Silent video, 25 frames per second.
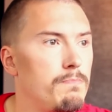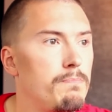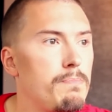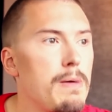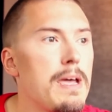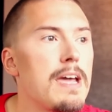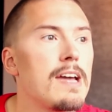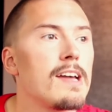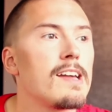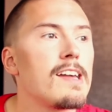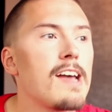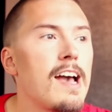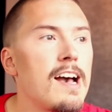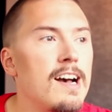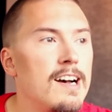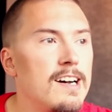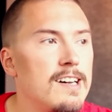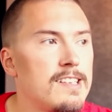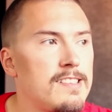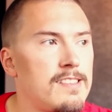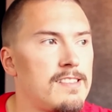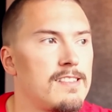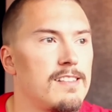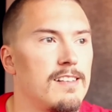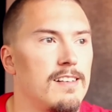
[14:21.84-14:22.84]
big
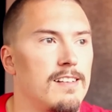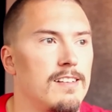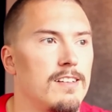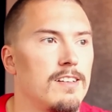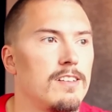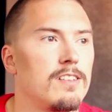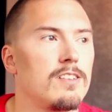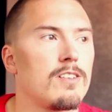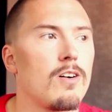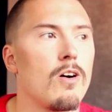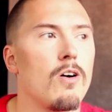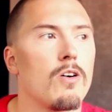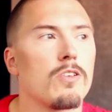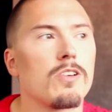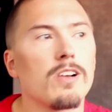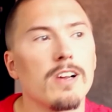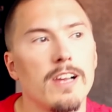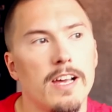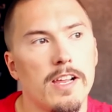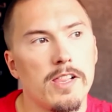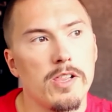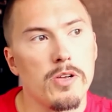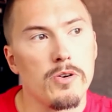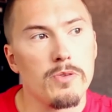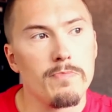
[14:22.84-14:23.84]
ass
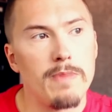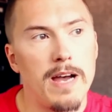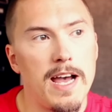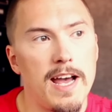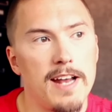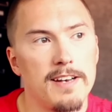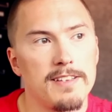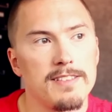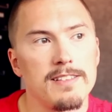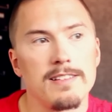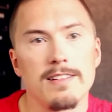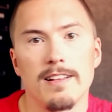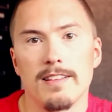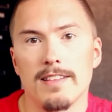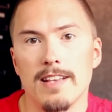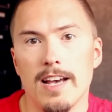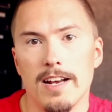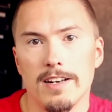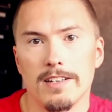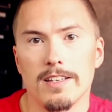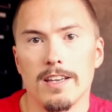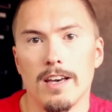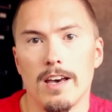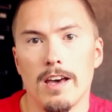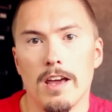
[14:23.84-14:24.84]
god-Leathermans
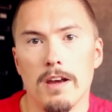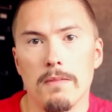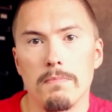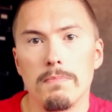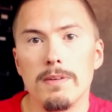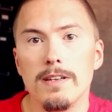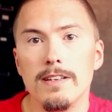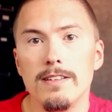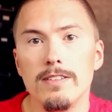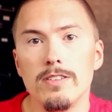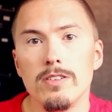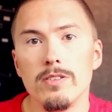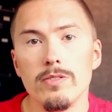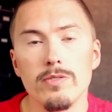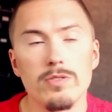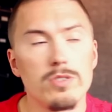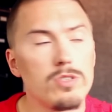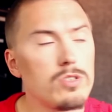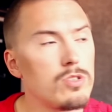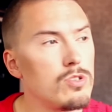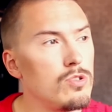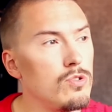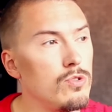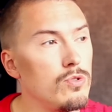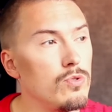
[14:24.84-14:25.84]
that can be
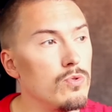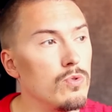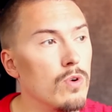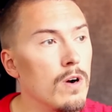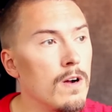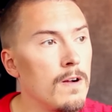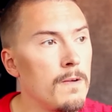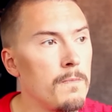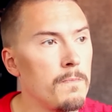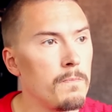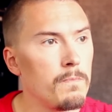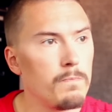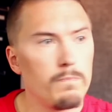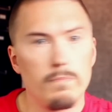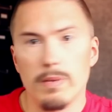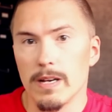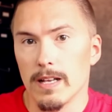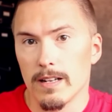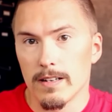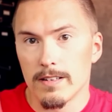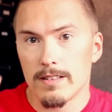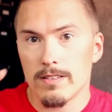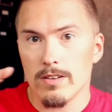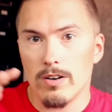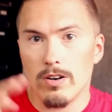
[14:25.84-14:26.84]
used to
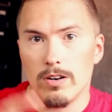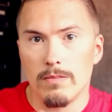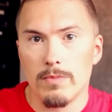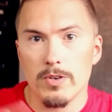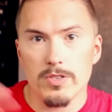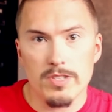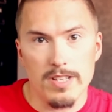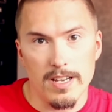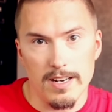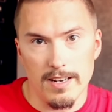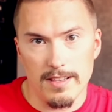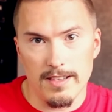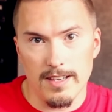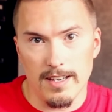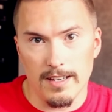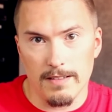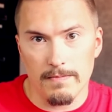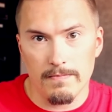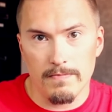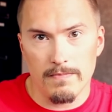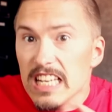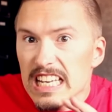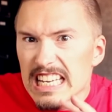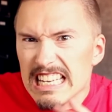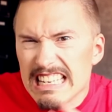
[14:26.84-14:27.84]
build almost anything
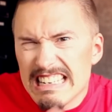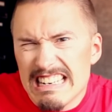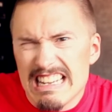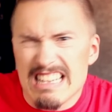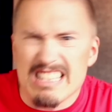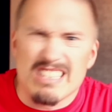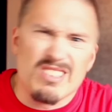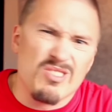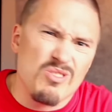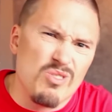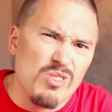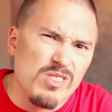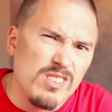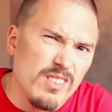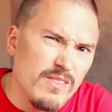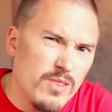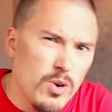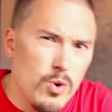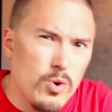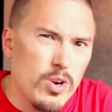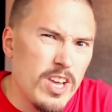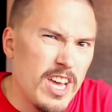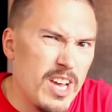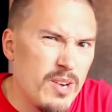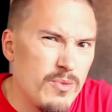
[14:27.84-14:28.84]
in a sort of
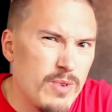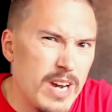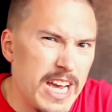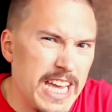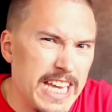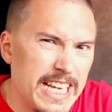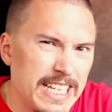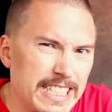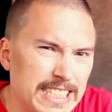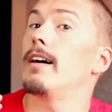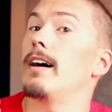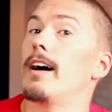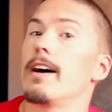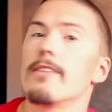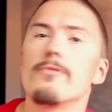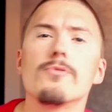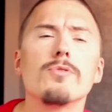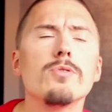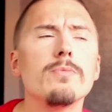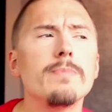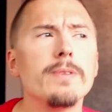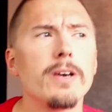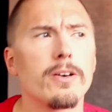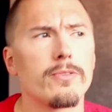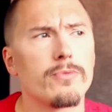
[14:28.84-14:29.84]
okay way. And
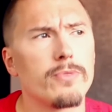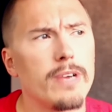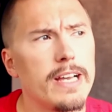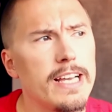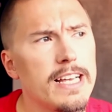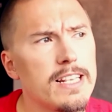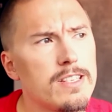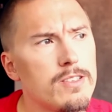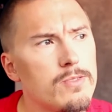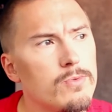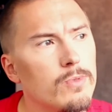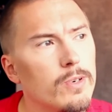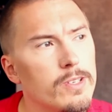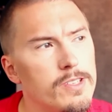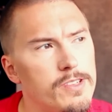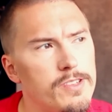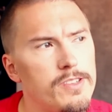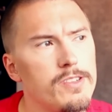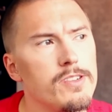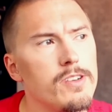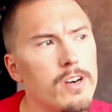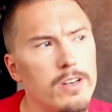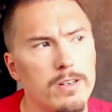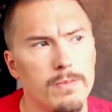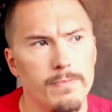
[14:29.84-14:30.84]
Ruby on Rails
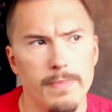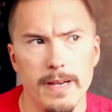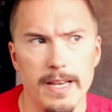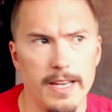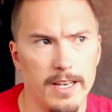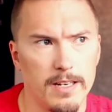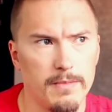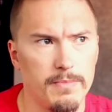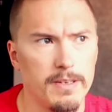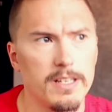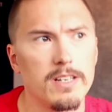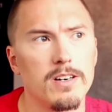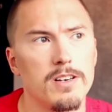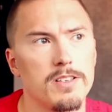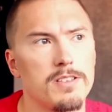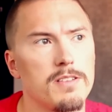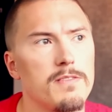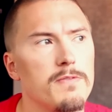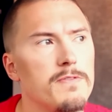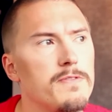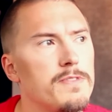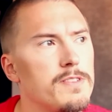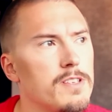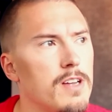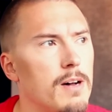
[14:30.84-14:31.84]
was not picked because
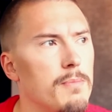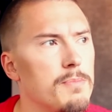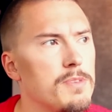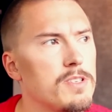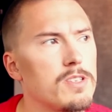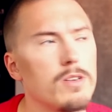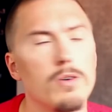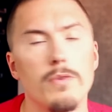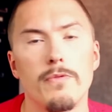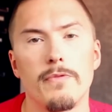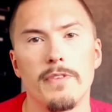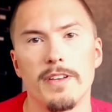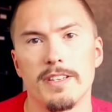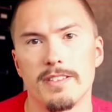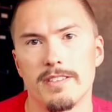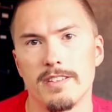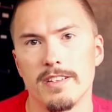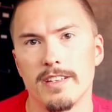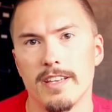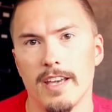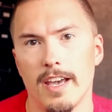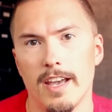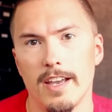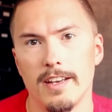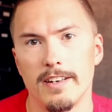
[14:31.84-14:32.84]
of some
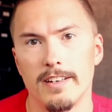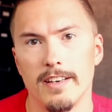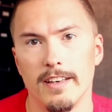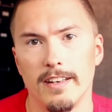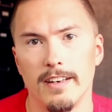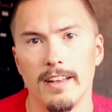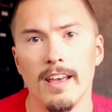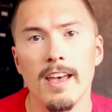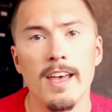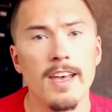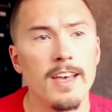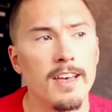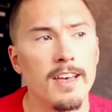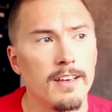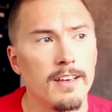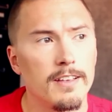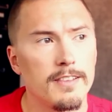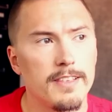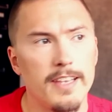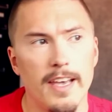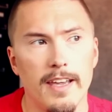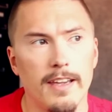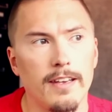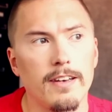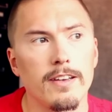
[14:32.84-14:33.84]
sophisticated
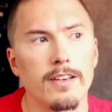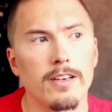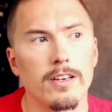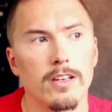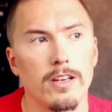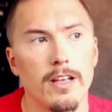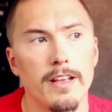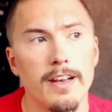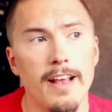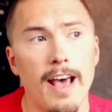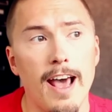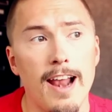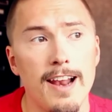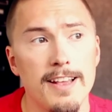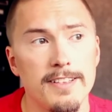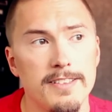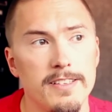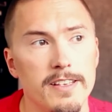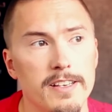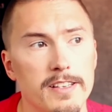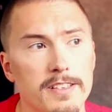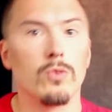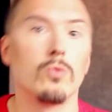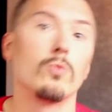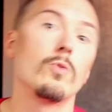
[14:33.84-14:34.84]
technical
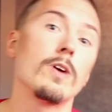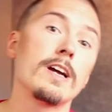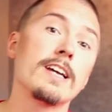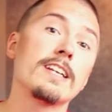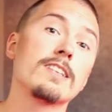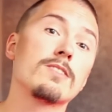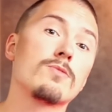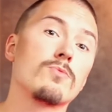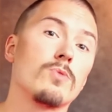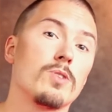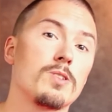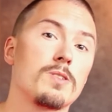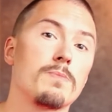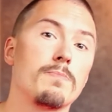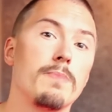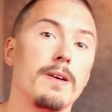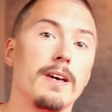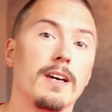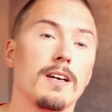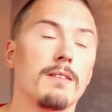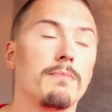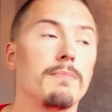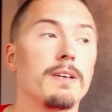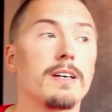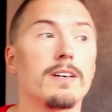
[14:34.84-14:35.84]
analysis. Rails was
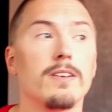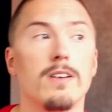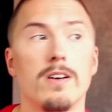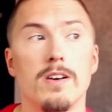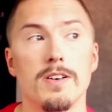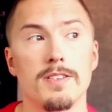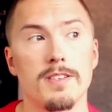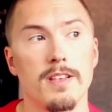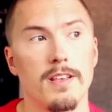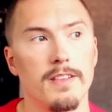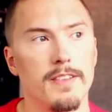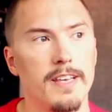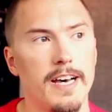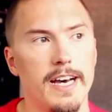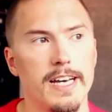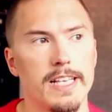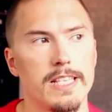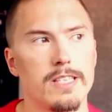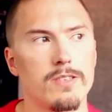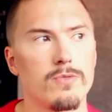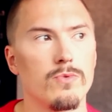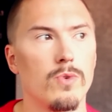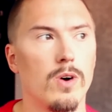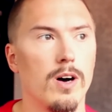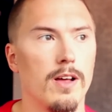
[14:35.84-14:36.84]
picked because
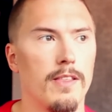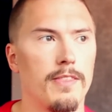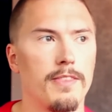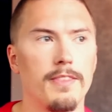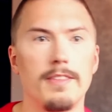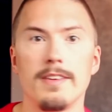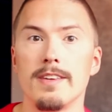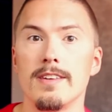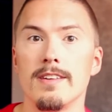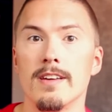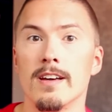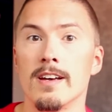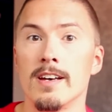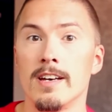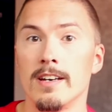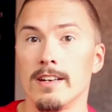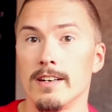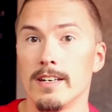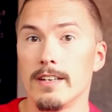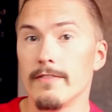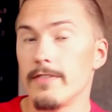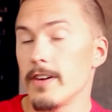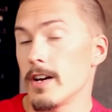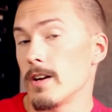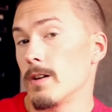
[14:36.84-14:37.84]
that's what the
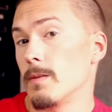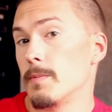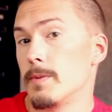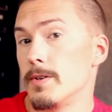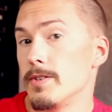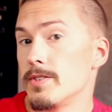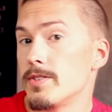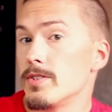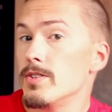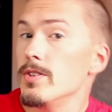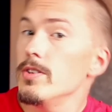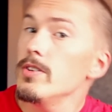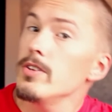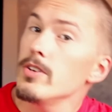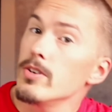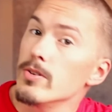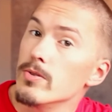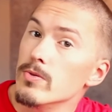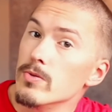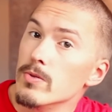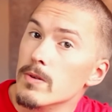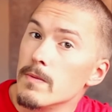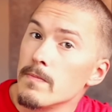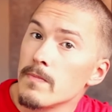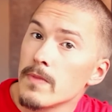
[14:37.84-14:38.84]
developers
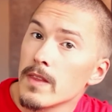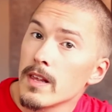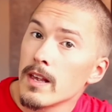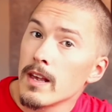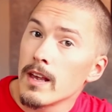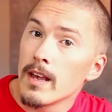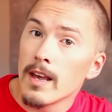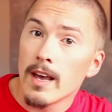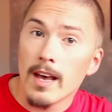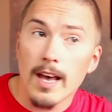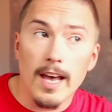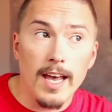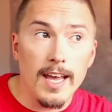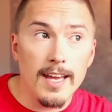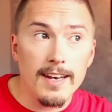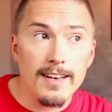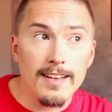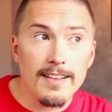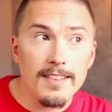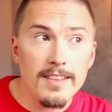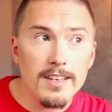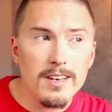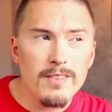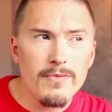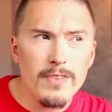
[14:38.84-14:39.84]
knew. And
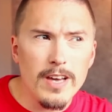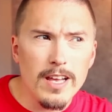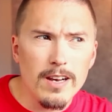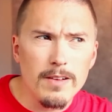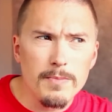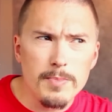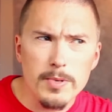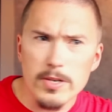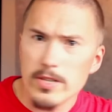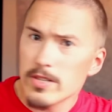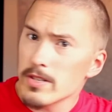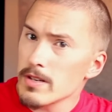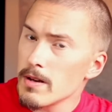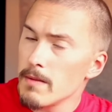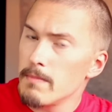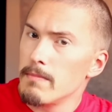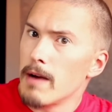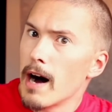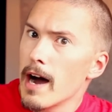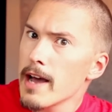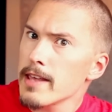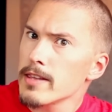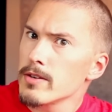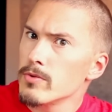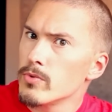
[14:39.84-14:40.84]
the developers,
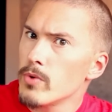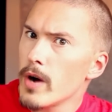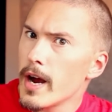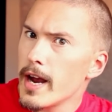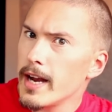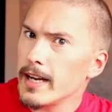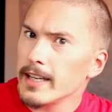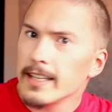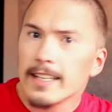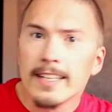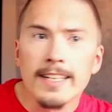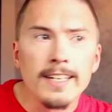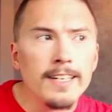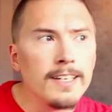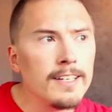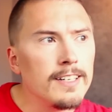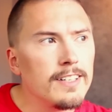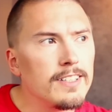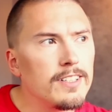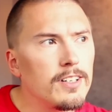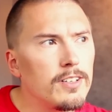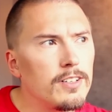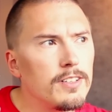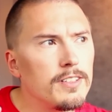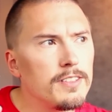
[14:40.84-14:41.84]
by the way,
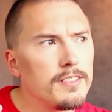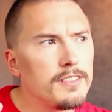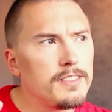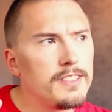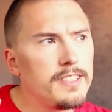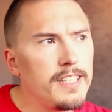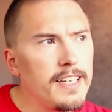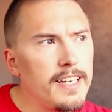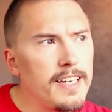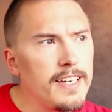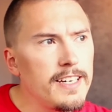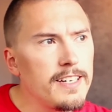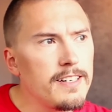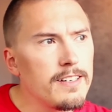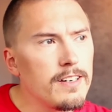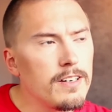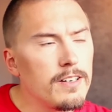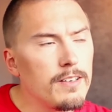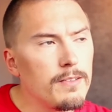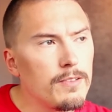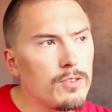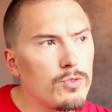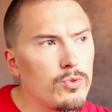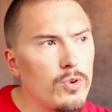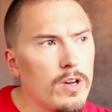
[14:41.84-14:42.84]
did
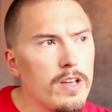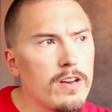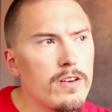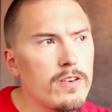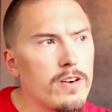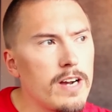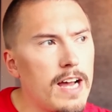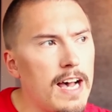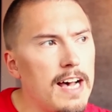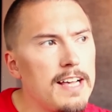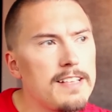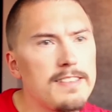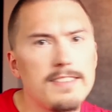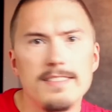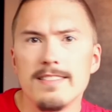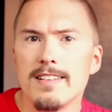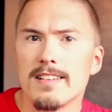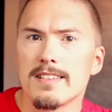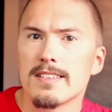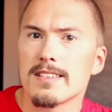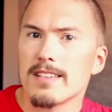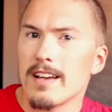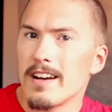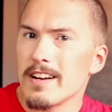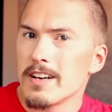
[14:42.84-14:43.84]
Twitter as the
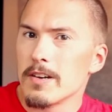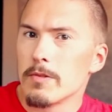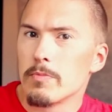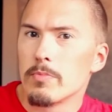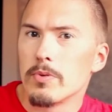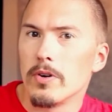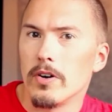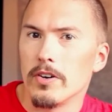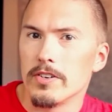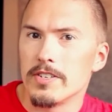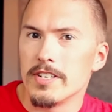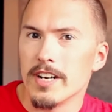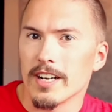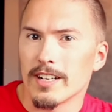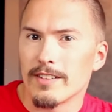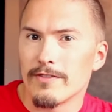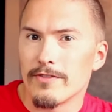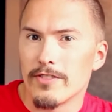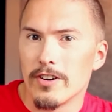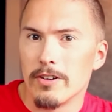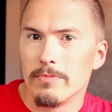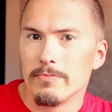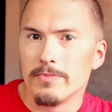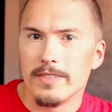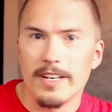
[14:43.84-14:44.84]
side project
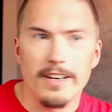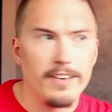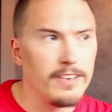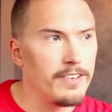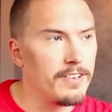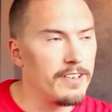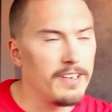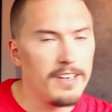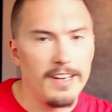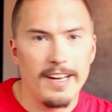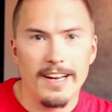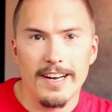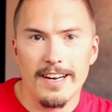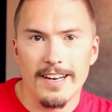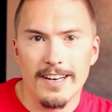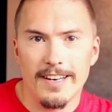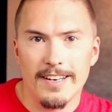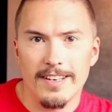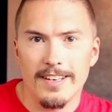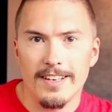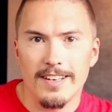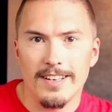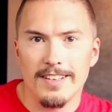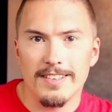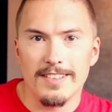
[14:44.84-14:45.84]
from their
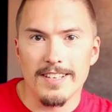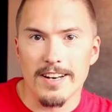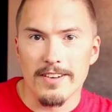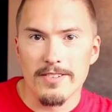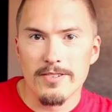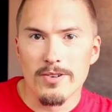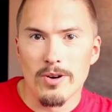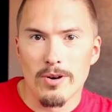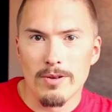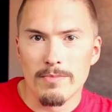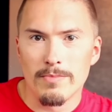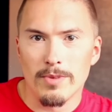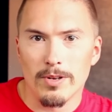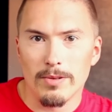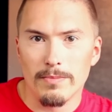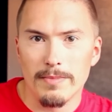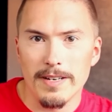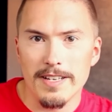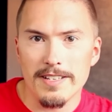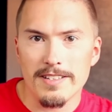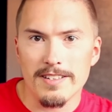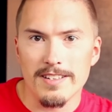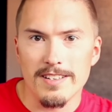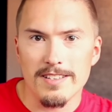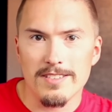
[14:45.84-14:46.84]
normal
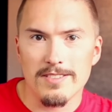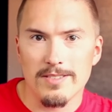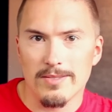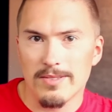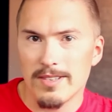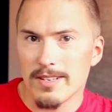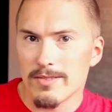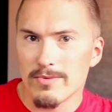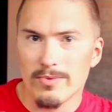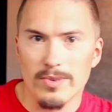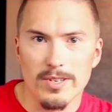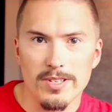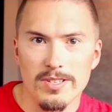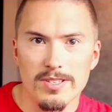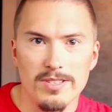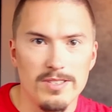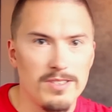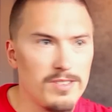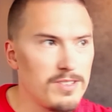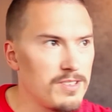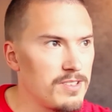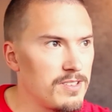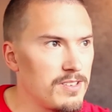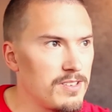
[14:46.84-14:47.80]
business. So this was